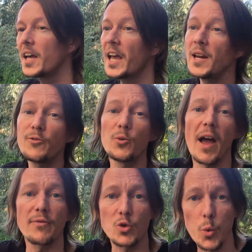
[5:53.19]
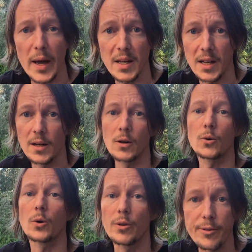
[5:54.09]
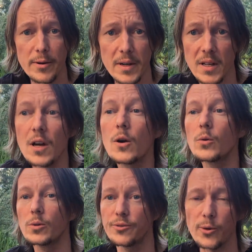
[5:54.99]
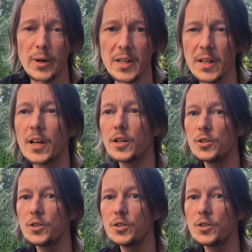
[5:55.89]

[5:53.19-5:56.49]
And if you have 20 or 30 or 40,